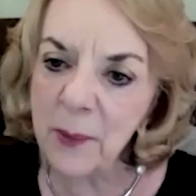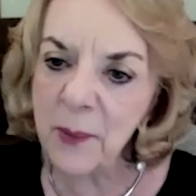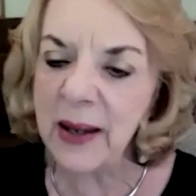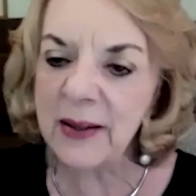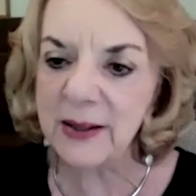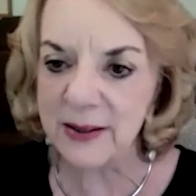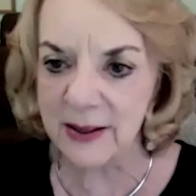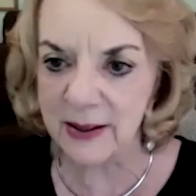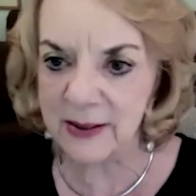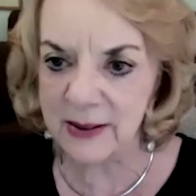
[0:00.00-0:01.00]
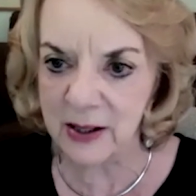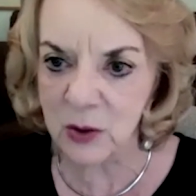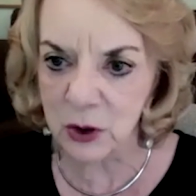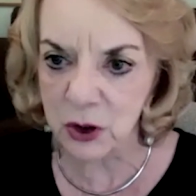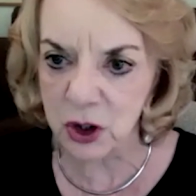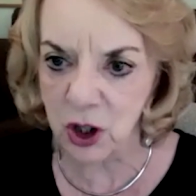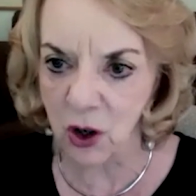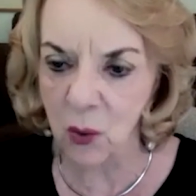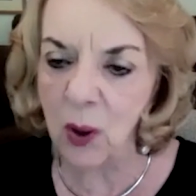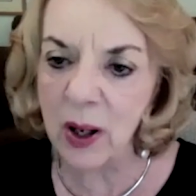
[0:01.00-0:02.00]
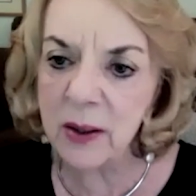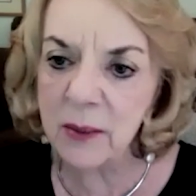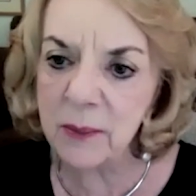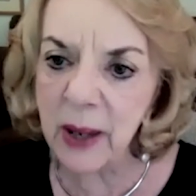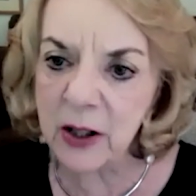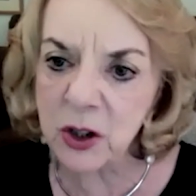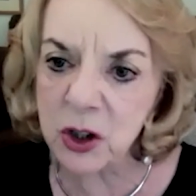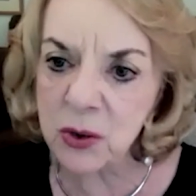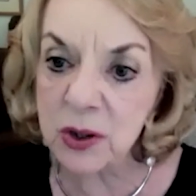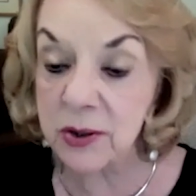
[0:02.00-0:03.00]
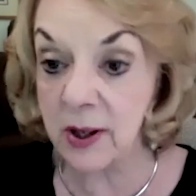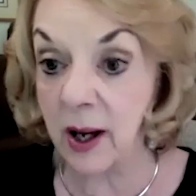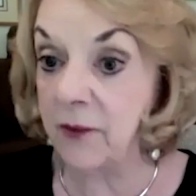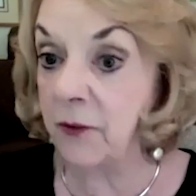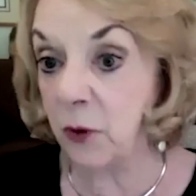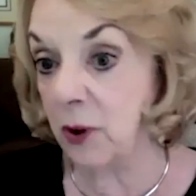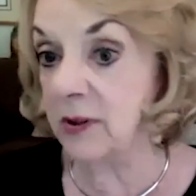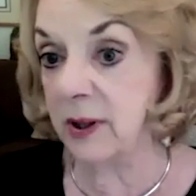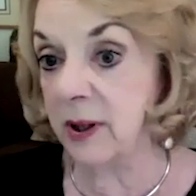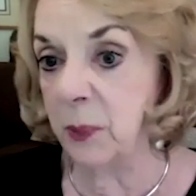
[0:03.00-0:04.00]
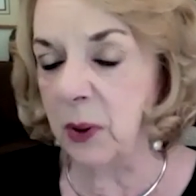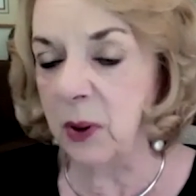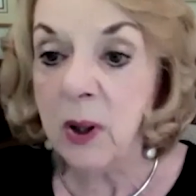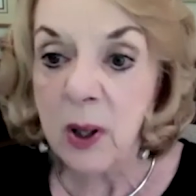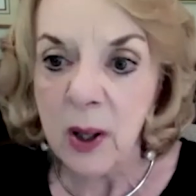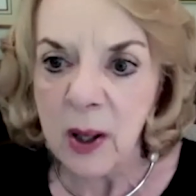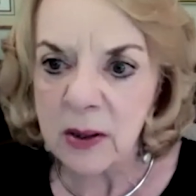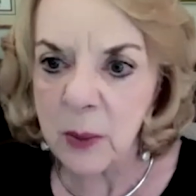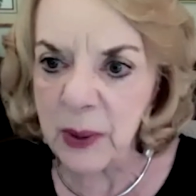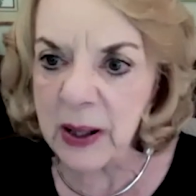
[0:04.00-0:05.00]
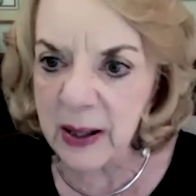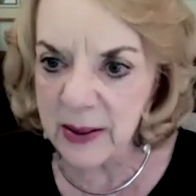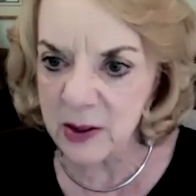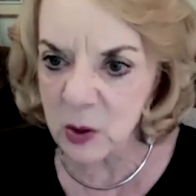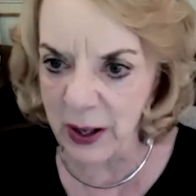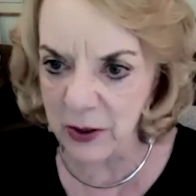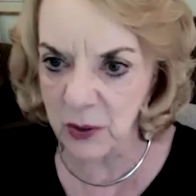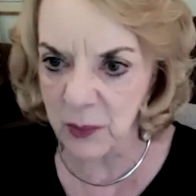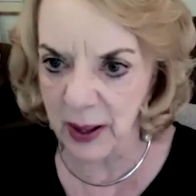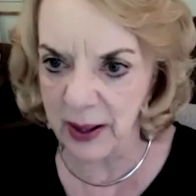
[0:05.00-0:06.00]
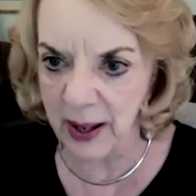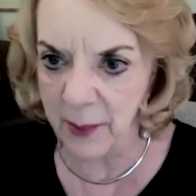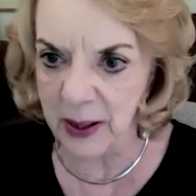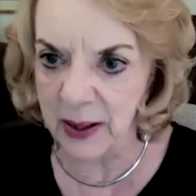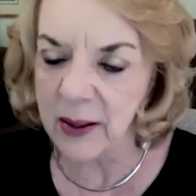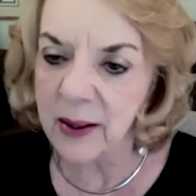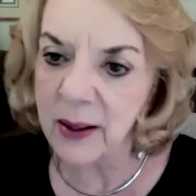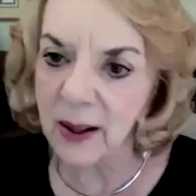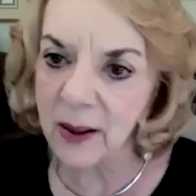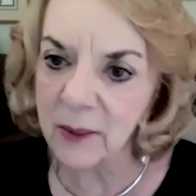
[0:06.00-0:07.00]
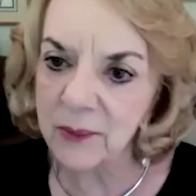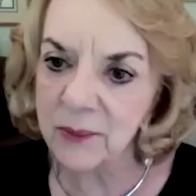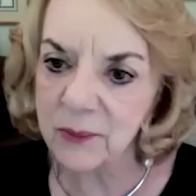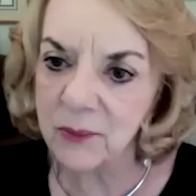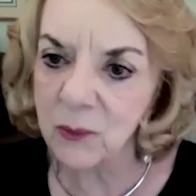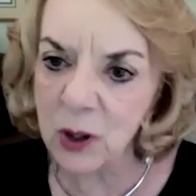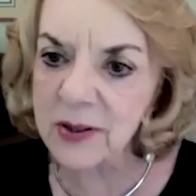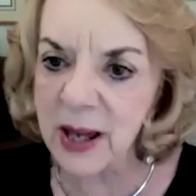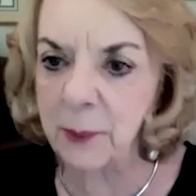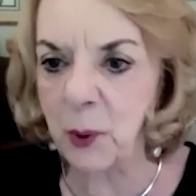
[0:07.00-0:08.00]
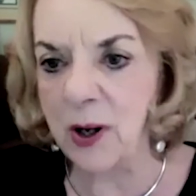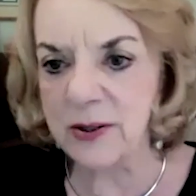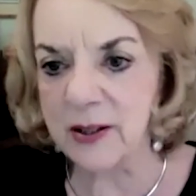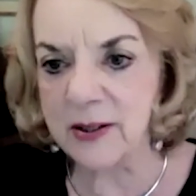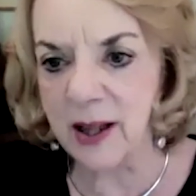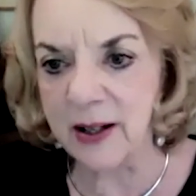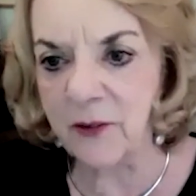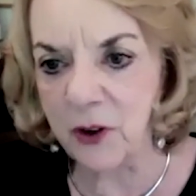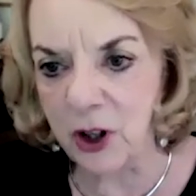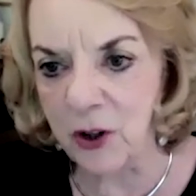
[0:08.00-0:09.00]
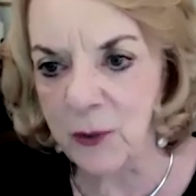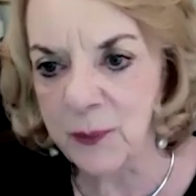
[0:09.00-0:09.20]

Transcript: makes a successful show? What makes you decide, for example, to be in Spectrum Miami? What's that process like for you?